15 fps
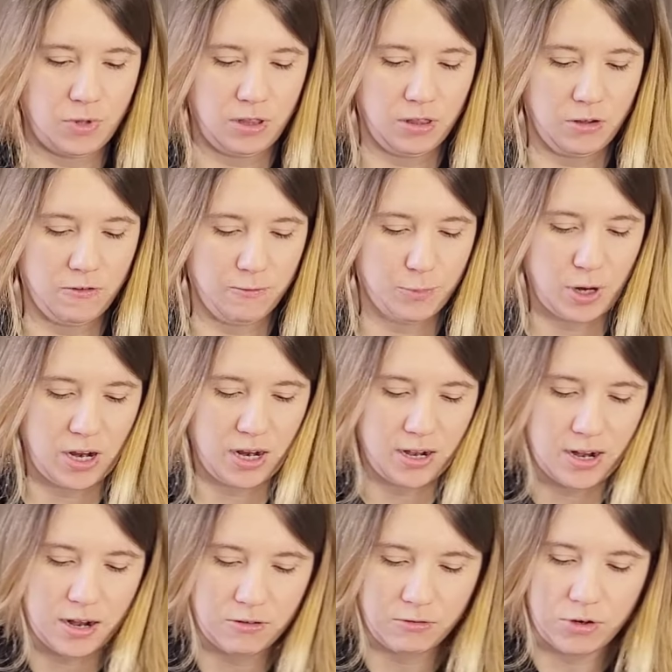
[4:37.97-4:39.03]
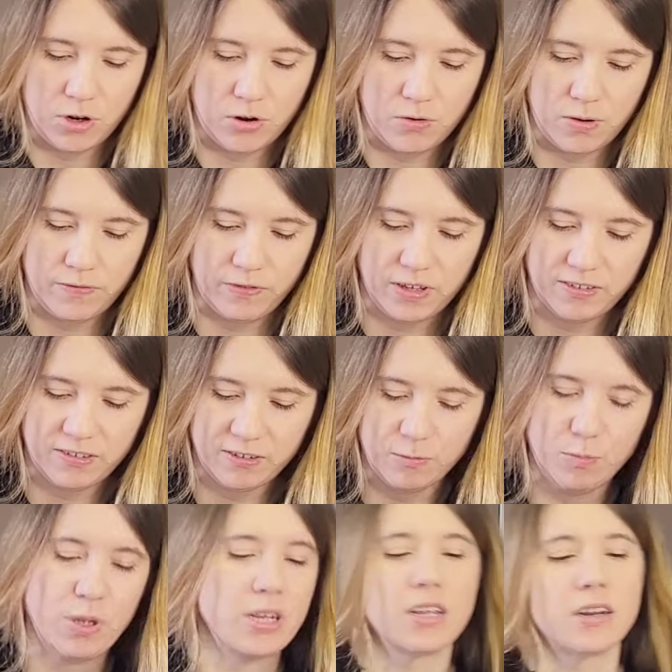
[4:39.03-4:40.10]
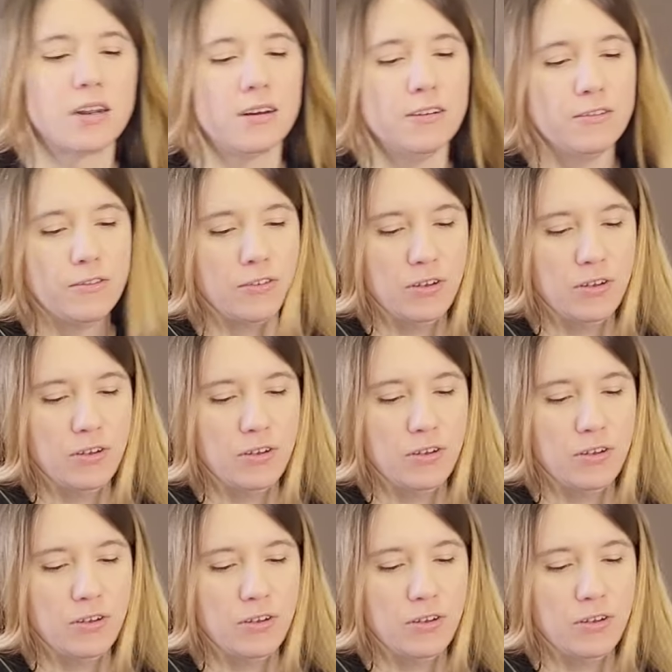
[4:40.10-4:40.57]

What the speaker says: loaf pan. I don't know if this is big enough.